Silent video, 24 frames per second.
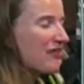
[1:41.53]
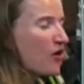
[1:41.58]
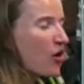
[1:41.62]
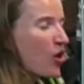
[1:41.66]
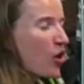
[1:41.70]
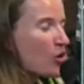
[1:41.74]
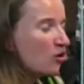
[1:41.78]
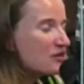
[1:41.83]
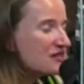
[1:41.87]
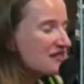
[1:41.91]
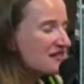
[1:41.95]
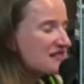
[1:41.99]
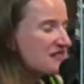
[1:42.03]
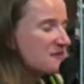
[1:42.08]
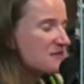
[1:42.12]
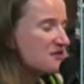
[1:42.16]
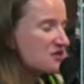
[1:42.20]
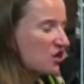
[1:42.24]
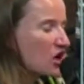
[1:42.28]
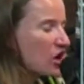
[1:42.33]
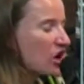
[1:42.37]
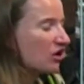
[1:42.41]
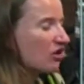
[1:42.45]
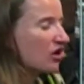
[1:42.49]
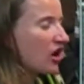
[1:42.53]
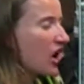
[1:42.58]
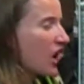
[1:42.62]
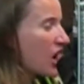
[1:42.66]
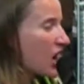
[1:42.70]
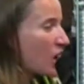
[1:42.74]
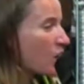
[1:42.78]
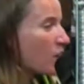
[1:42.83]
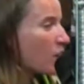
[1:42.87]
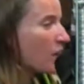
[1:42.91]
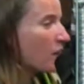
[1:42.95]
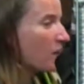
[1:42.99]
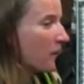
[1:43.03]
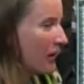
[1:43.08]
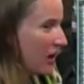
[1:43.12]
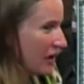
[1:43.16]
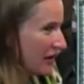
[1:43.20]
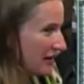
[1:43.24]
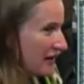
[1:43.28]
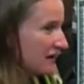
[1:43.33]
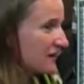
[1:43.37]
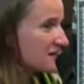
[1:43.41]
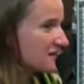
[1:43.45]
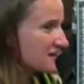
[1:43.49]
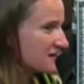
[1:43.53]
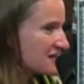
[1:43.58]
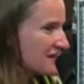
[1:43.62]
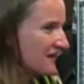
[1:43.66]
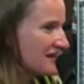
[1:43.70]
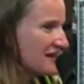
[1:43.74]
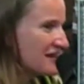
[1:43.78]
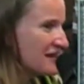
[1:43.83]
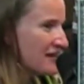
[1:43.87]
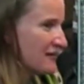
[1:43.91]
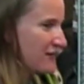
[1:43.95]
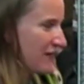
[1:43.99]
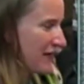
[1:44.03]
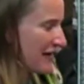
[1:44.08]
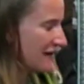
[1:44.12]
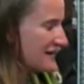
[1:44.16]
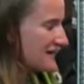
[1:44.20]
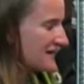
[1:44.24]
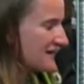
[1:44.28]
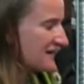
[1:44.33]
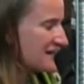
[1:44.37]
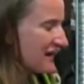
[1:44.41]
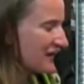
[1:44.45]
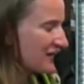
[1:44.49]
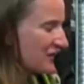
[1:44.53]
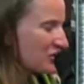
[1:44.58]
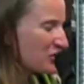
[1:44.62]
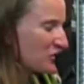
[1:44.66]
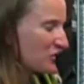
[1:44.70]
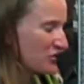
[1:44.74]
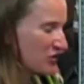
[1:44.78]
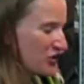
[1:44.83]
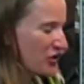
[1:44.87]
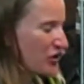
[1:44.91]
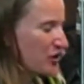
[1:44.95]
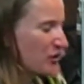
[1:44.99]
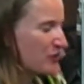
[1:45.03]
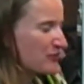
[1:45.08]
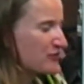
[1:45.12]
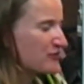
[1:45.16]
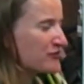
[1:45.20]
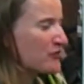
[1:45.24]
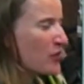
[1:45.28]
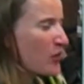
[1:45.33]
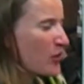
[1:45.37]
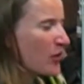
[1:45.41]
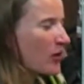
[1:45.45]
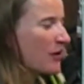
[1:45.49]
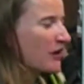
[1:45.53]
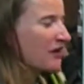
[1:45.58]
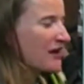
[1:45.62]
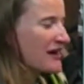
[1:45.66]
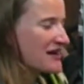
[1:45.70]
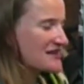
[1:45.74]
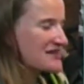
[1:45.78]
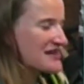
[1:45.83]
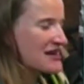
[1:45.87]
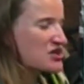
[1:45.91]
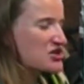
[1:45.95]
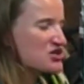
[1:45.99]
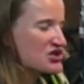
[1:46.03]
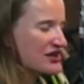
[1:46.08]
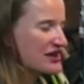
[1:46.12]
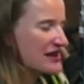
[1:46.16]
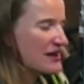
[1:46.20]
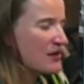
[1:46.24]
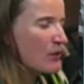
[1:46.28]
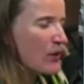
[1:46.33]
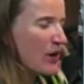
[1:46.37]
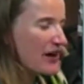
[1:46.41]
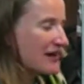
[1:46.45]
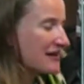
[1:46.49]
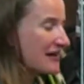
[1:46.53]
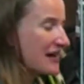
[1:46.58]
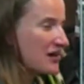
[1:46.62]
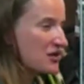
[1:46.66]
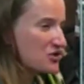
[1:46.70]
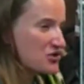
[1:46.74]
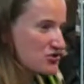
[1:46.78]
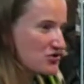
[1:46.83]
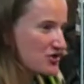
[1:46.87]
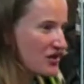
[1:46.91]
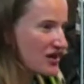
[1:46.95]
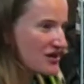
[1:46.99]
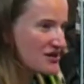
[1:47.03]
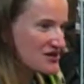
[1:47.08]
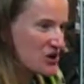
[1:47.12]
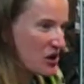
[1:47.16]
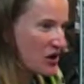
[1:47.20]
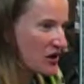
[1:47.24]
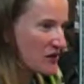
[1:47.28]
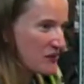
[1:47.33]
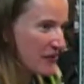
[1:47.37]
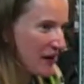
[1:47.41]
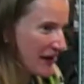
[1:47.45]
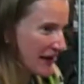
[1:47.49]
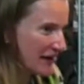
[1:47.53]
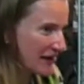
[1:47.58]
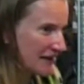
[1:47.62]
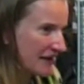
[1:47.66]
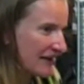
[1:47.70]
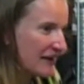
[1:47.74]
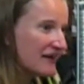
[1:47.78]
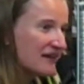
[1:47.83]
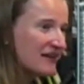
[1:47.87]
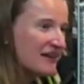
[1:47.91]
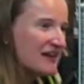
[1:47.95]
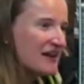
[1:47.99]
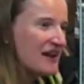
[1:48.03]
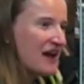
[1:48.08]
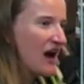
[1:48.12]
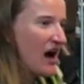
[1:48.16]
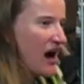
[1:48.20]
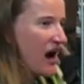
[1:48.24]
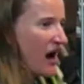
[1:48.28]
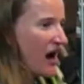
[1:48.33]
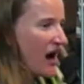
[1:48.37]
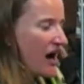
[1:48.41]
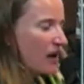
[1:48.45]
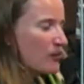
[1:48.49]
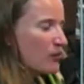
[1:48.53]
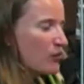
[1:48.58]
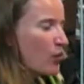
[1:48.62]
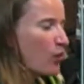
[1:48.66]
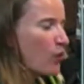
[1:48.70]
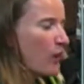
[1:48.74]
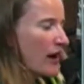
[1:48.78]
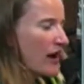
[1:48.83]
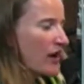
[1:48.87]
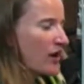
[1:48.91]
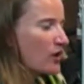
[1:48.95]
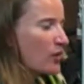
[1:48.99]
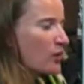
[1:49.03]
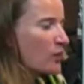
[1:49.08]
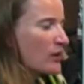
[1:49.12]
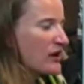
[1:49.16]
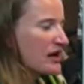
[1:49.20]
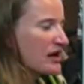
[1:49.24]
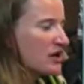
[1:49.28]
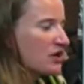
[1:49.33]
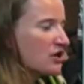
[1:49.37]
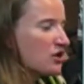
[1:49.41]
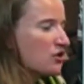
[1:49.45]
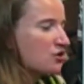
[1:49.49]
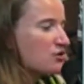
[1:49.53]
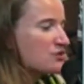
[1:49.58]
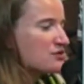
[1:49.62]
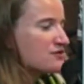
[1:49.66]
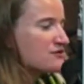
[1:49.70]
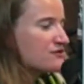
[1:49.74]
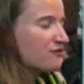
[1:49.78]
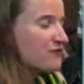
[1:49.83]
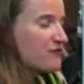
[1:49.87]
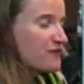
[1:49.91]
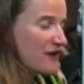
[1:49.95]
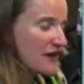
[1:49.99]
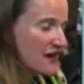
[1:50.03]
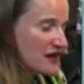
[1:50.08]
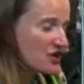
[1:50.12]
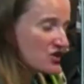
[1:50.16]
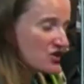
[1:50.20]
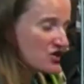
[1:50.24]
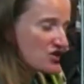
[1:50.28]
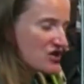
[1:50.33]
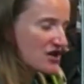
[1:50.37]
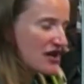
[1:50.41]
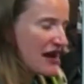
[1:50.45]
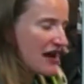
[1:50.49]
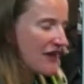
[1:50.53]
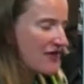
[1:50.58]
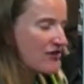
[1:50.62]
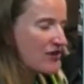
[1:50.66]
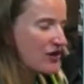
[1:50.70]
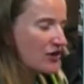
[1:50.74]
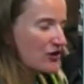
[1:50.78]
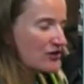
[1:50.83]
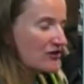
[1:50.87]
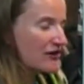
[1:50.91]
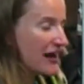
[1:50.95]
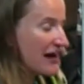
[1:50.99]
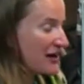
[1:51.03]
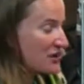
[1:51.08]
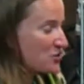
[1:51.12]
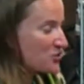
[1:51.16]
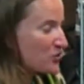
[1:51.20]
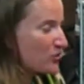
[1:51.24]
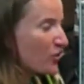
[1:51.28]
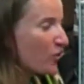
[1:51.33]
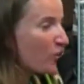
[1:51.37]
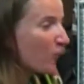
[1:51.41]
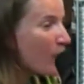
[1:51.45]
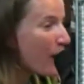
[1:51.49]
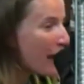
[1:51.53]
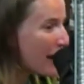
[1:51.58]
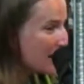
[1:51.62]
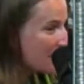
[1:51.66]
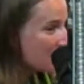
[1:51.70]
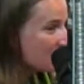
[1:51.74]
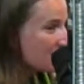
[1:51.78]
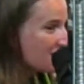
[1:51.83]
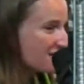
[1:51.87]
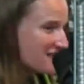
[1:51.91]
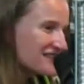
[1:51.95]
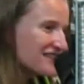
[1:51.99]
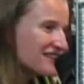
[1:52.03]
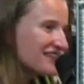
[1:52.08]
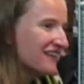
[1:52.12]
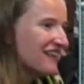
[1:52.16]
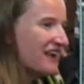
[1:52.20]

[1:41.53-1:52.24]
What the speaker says: the whole system is called aquaponics, fancy technical term for essentially what nature does automatically, where we use fish and their natural waste